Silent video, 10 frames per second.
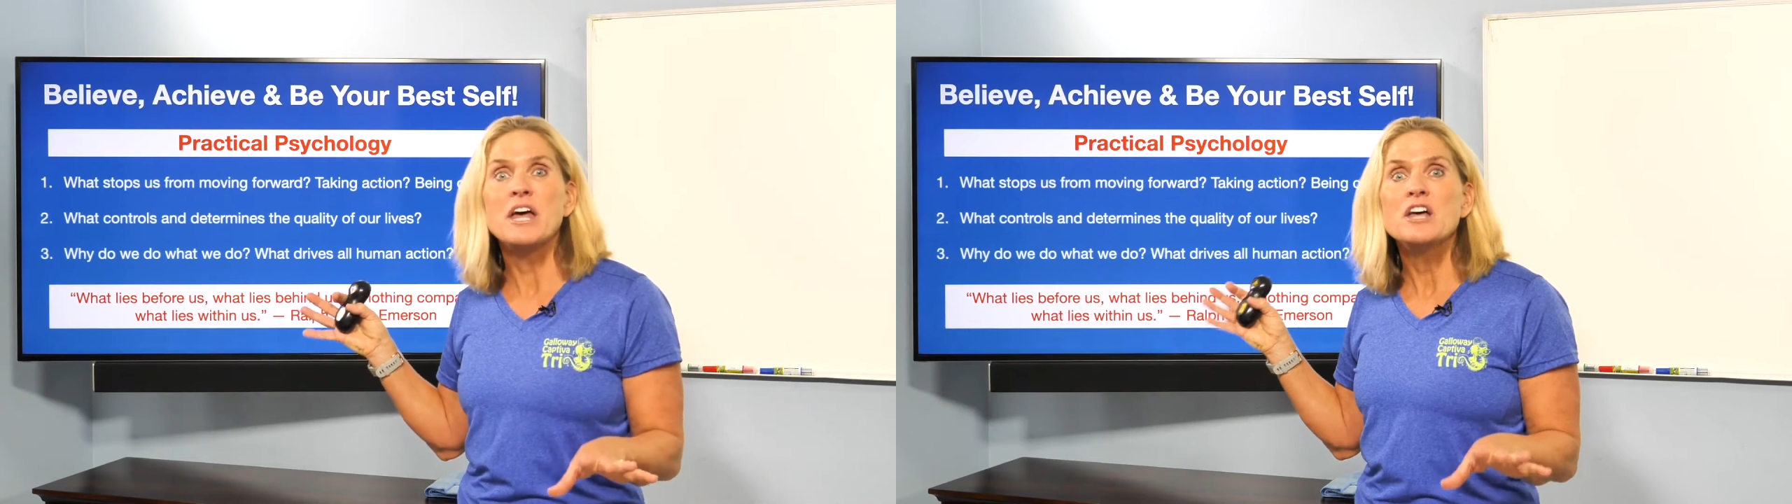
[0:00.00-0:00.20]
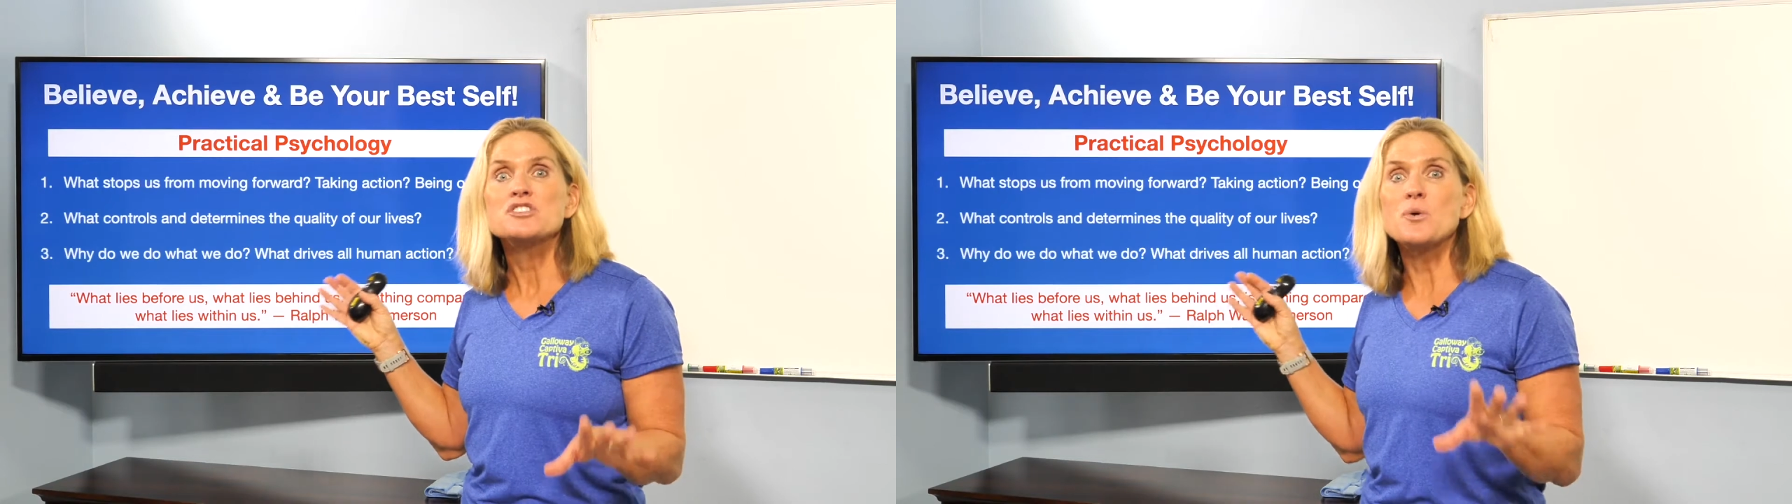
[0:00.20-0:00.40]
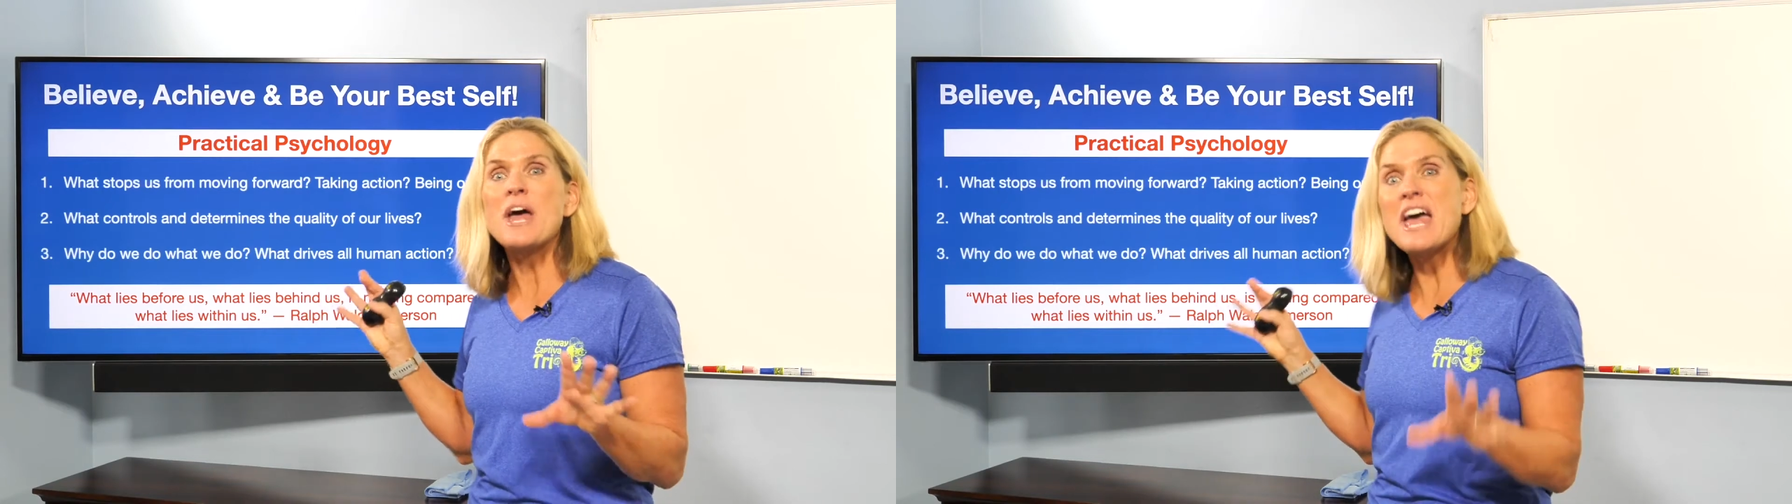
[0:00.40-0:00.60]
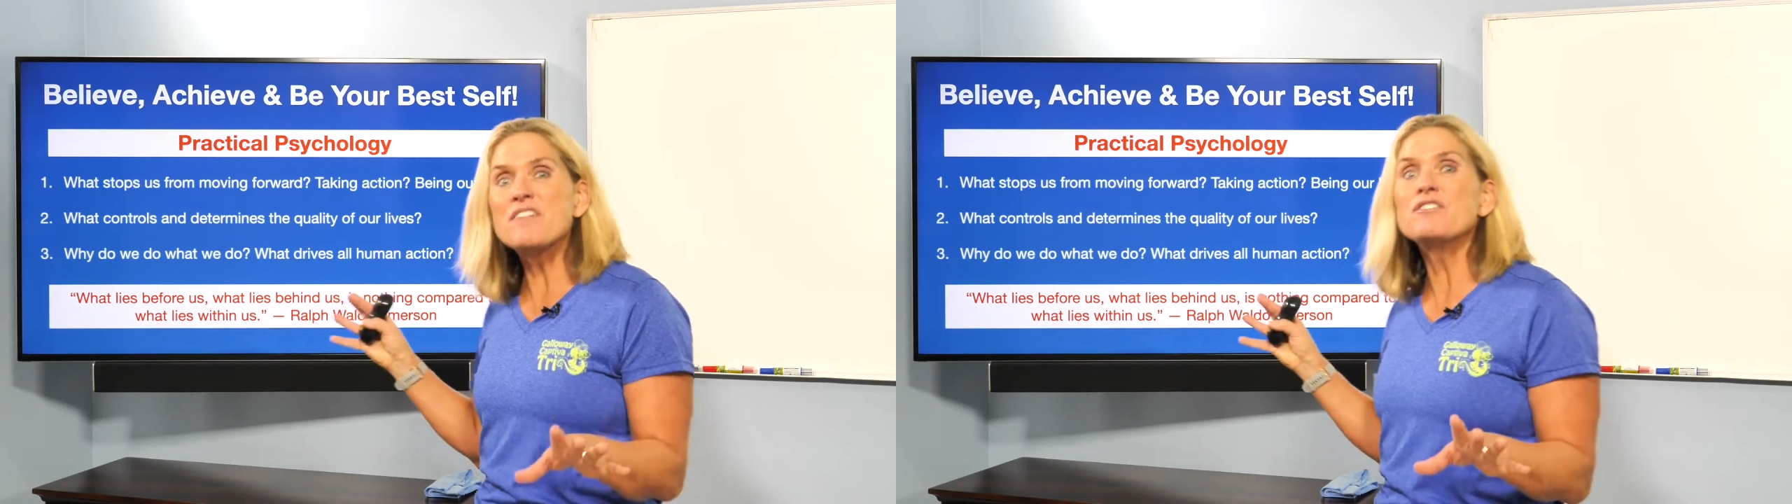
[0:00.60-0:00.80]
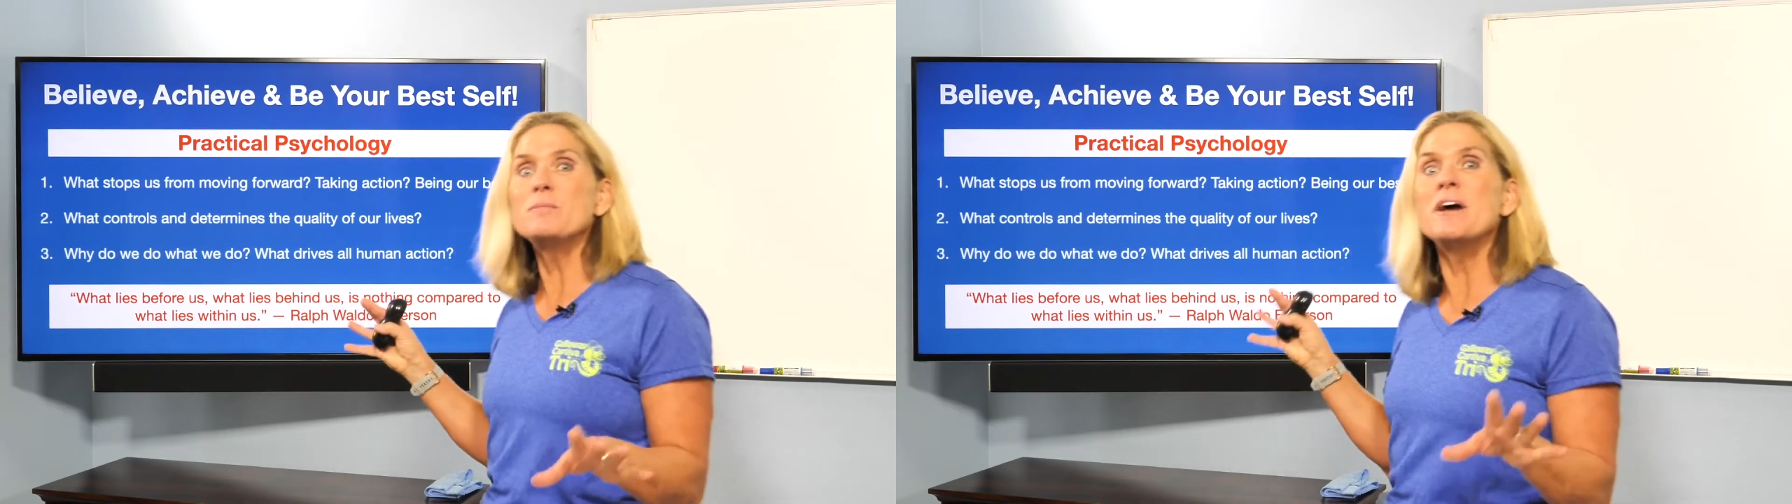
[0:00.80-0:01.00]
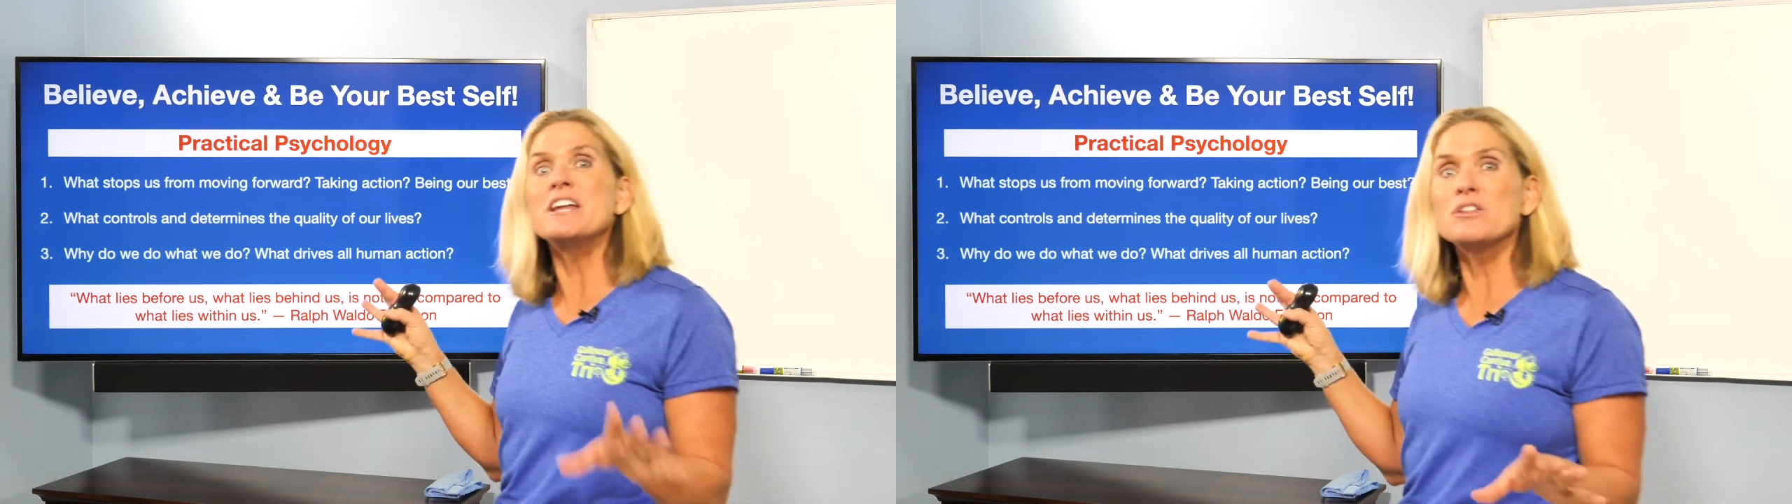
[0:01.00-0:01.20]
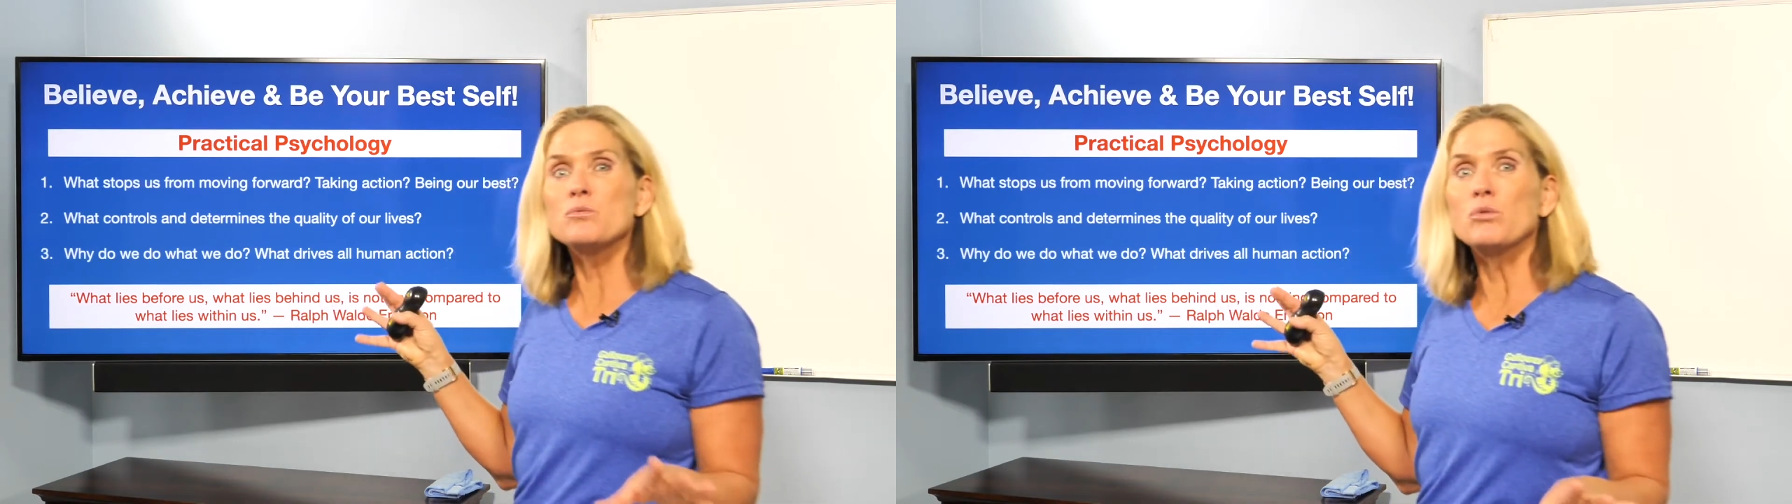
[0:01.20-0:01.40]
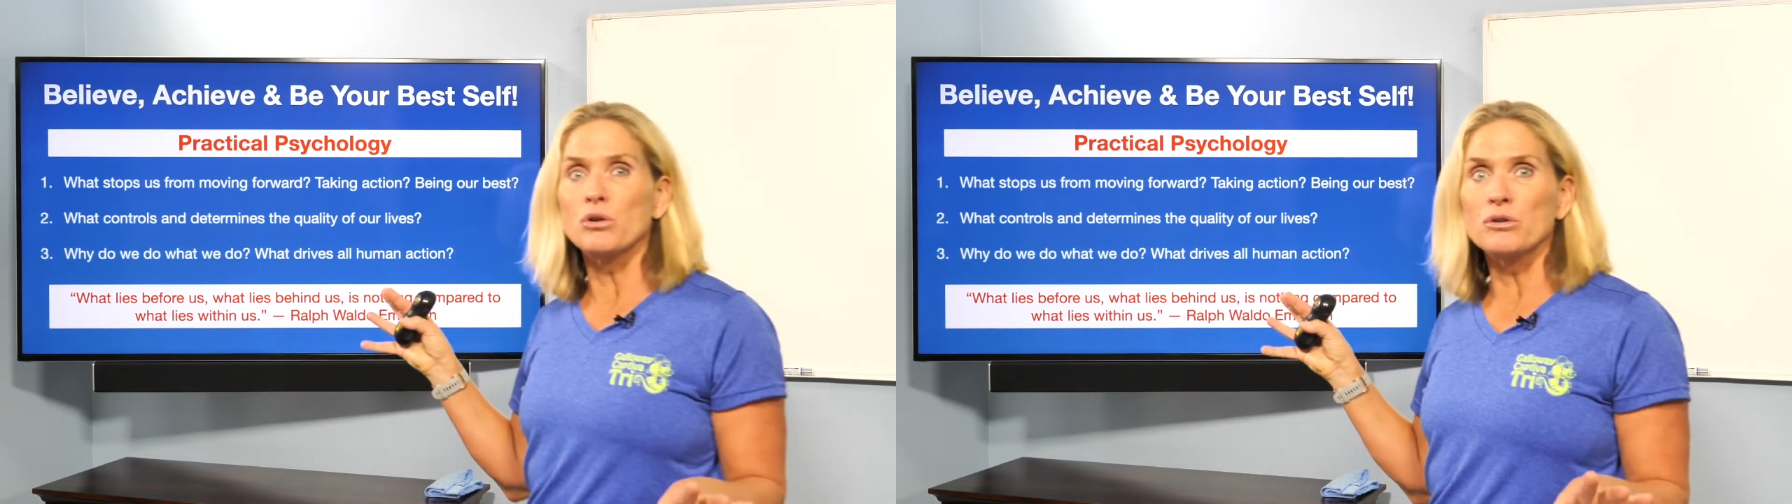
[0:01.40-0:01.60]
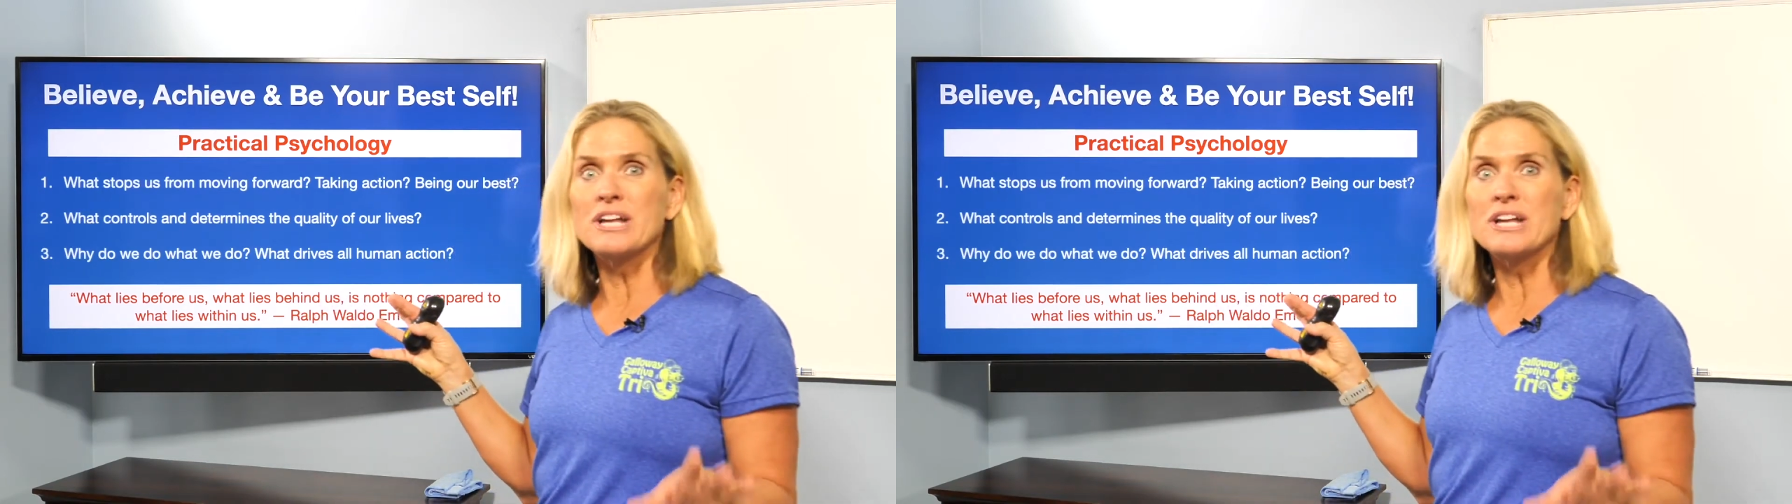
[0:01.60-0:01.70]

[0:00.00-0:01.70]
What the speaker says: So everybody in the world